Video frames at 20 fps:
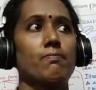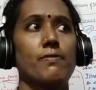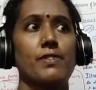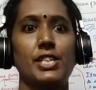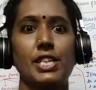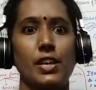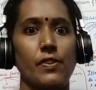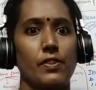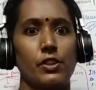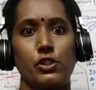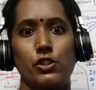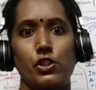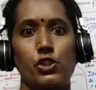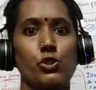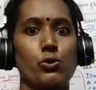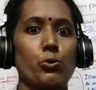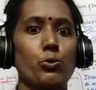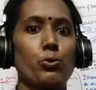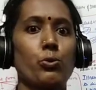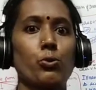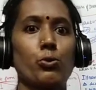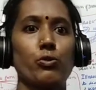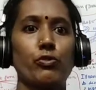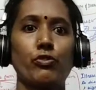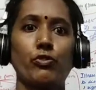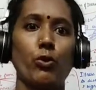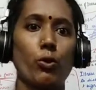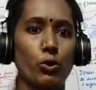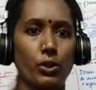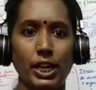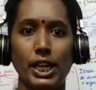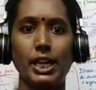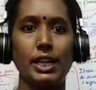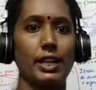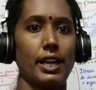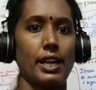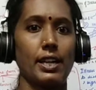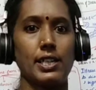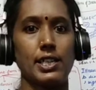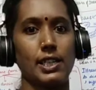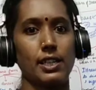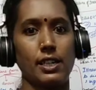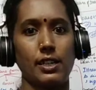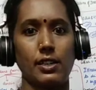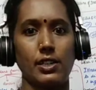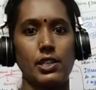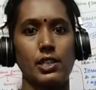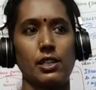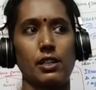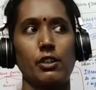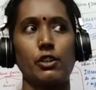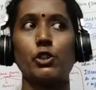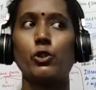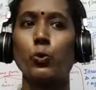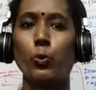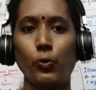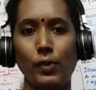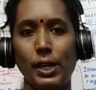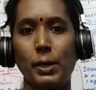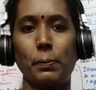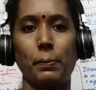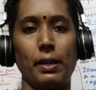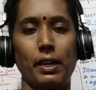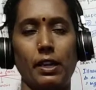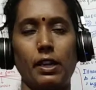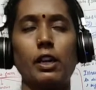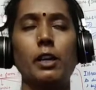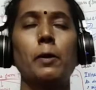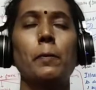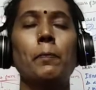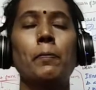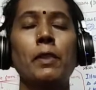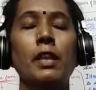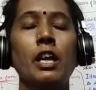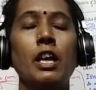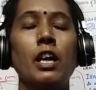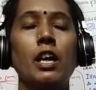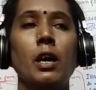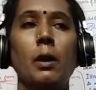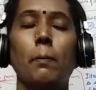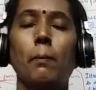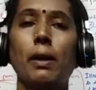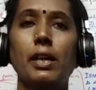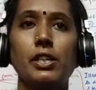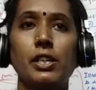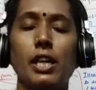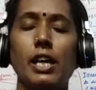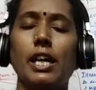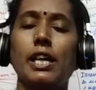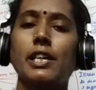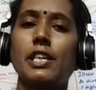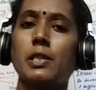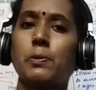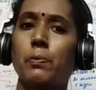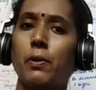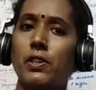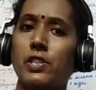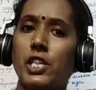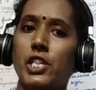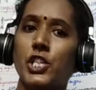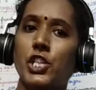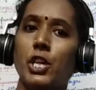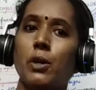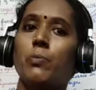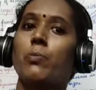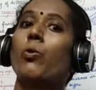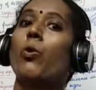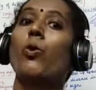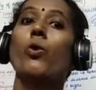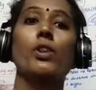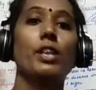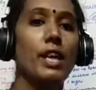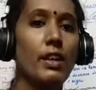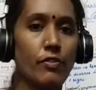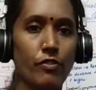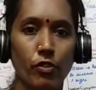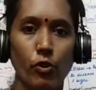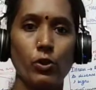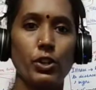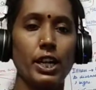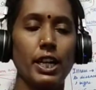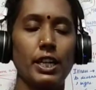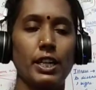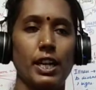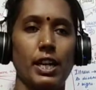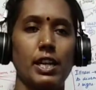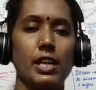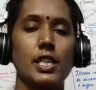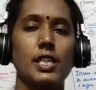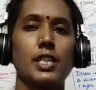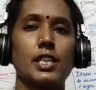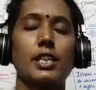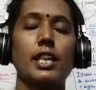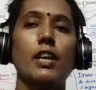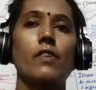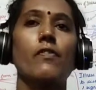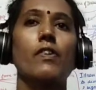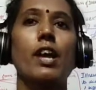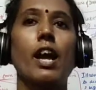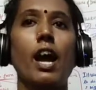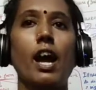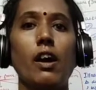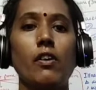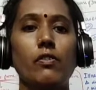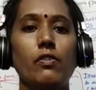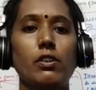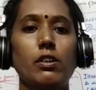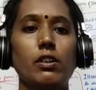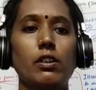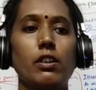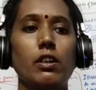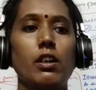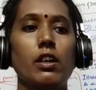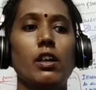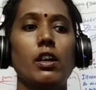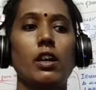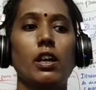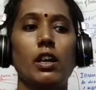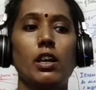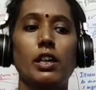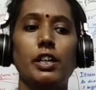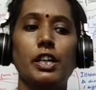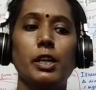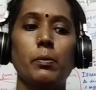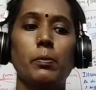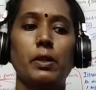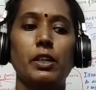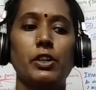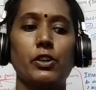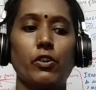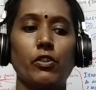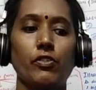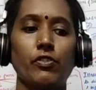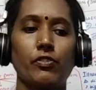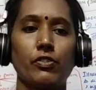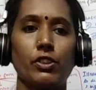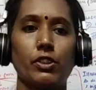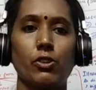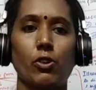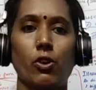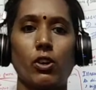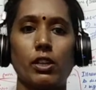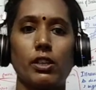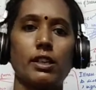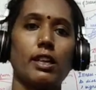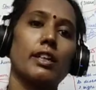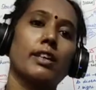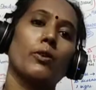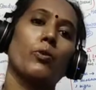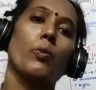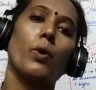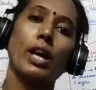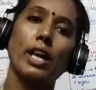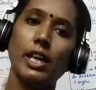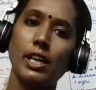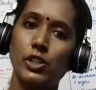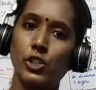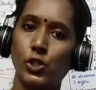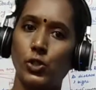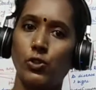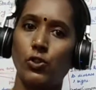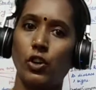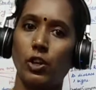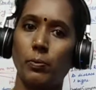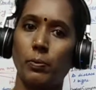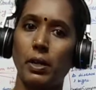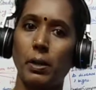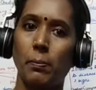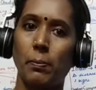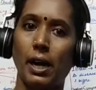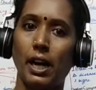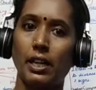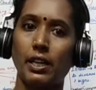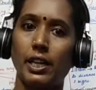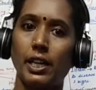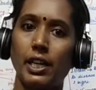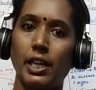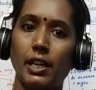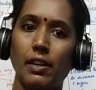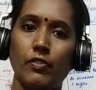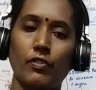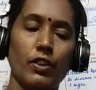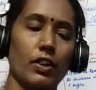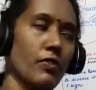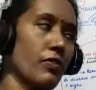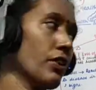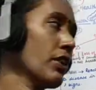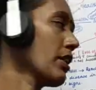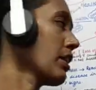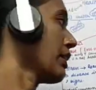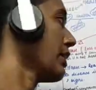7 to 14 days, that is a 2-week period. But it is persisting more than 14 days, then we have a little bit of thought that why it should not be a bacterial fever.